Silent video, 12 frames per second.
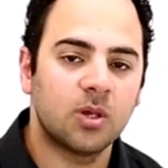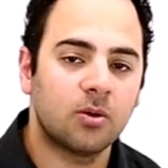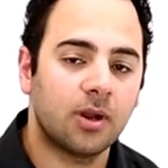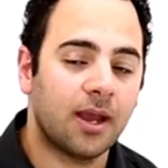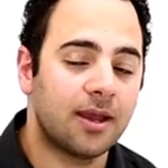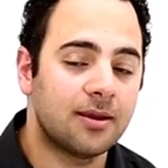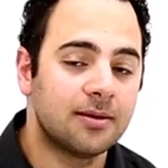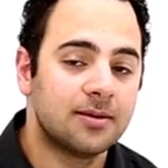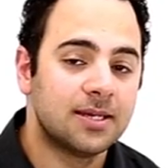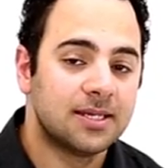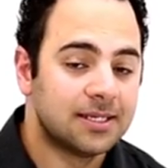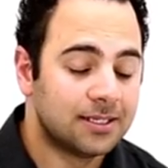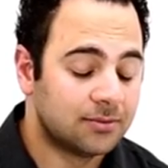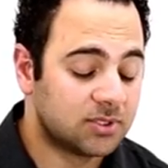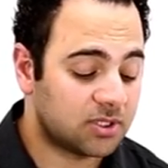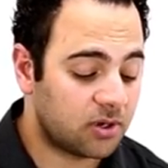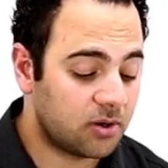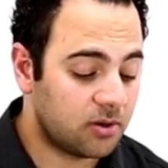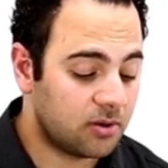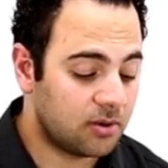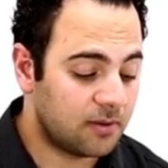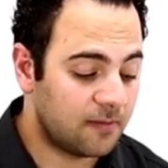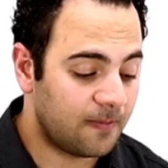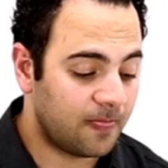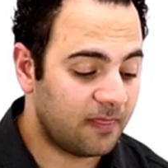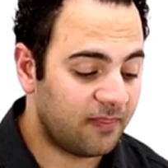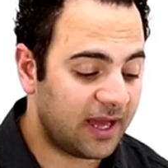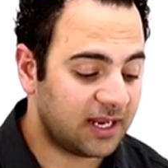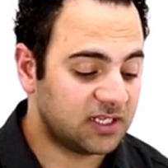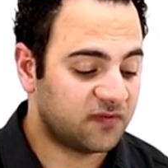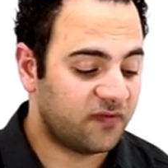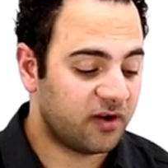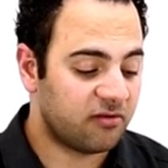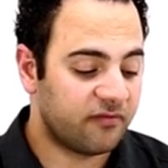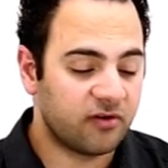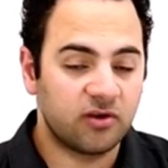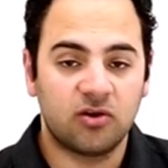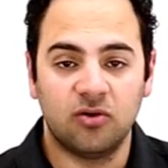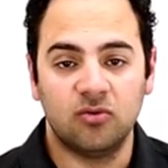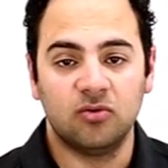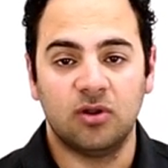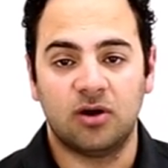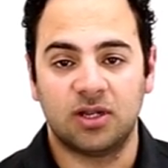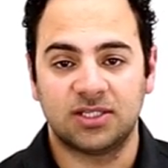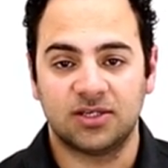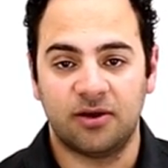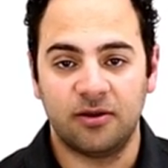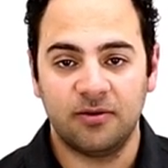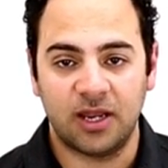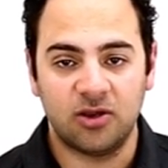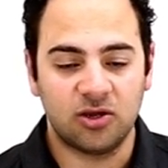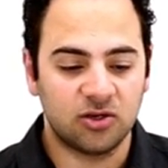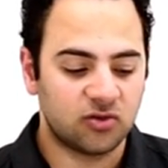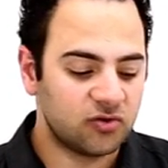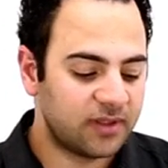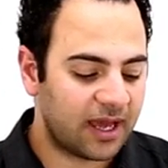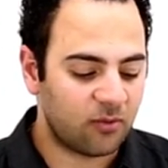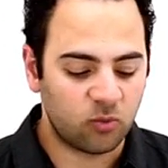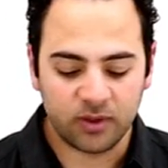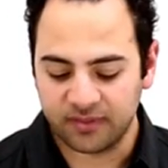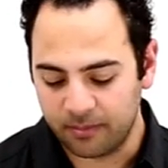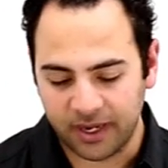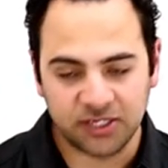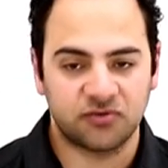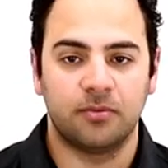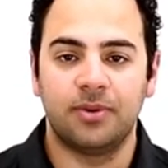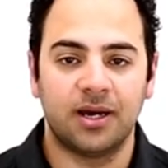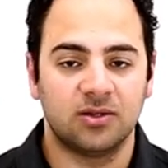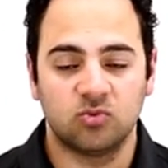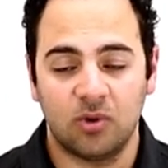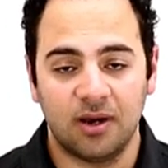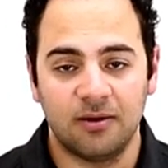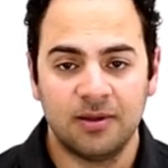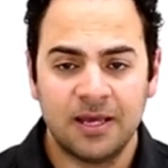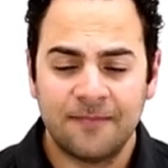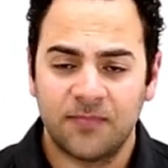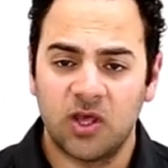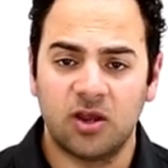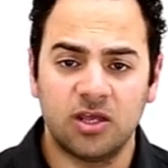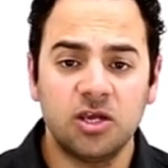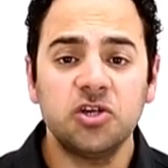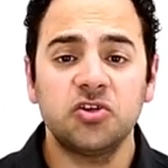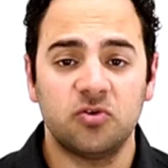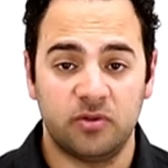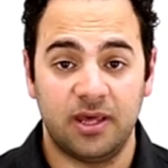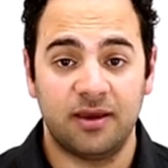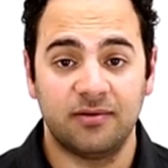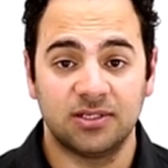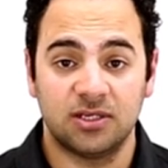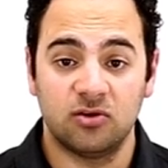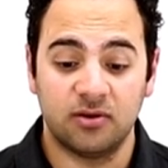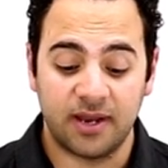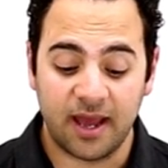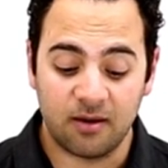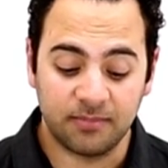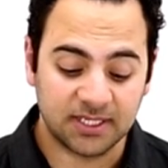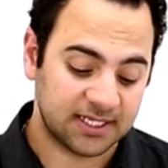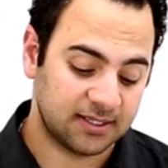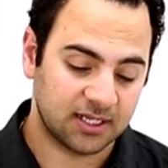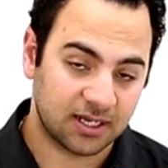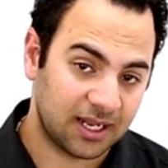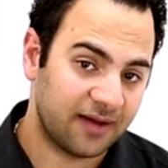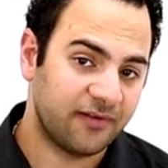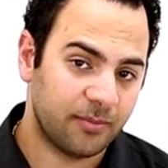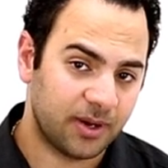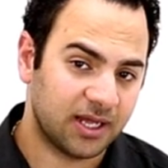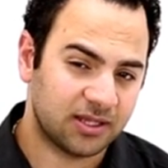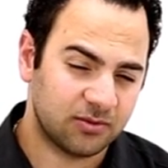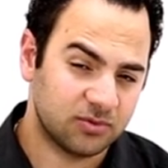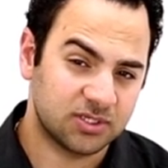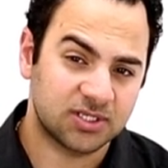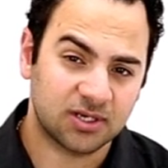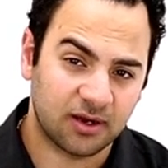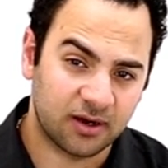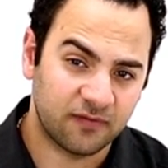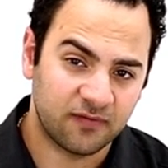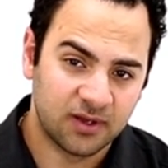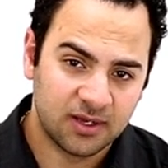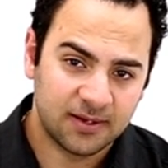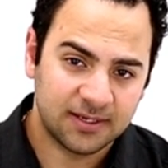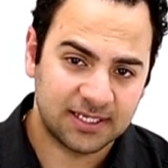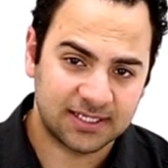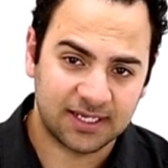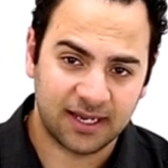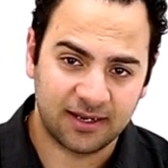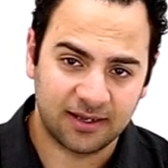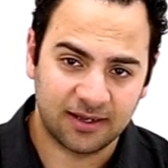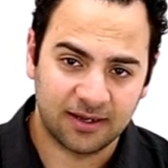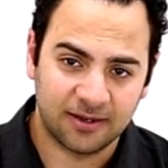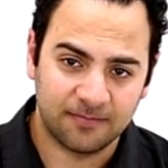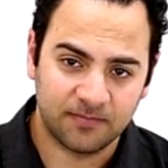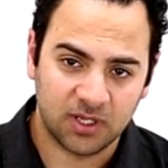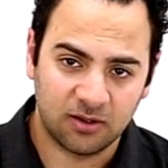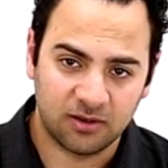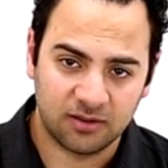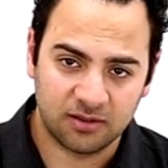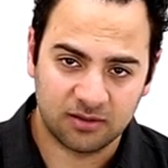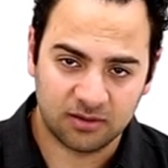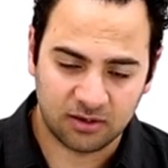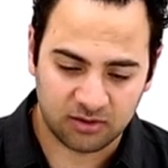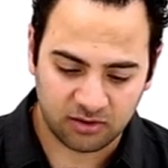Okay, so that is very, very cool on its own, and you can do that with the bass drum part as well. The only issue there is that you're now missing the clave part that was kind of dictating a lot of